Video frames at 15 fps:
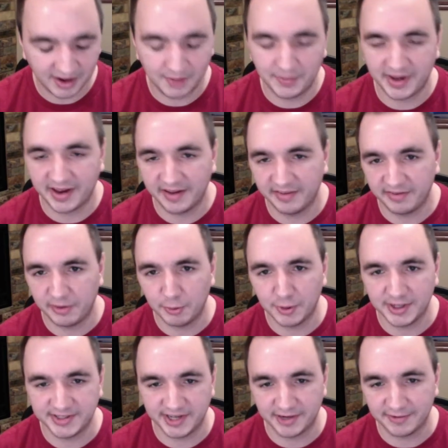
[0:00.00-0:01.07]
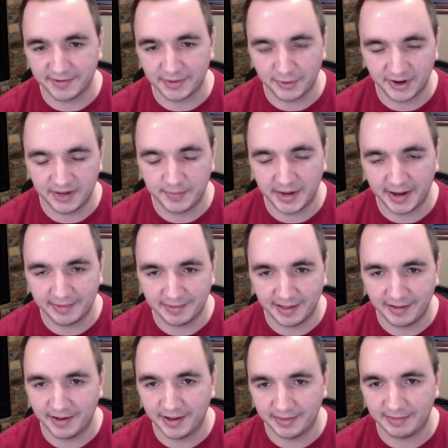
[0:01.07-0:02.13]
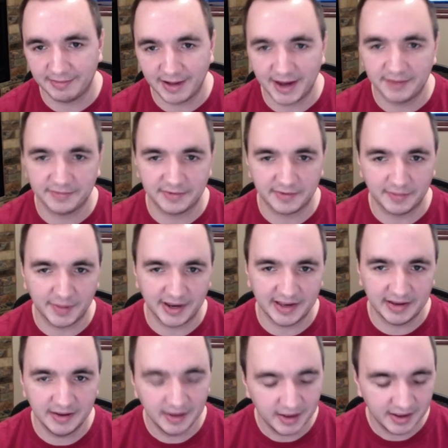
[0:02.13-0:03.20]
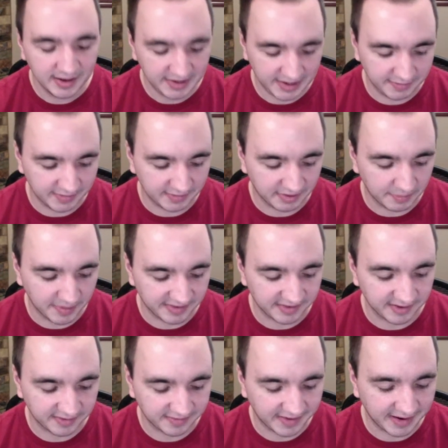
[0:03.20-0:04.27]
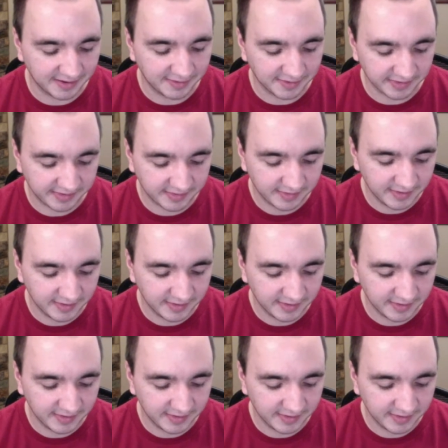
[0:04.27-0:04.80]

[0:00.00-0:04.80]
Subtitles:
because you are generally going to be on the line for the money, even if the business fails.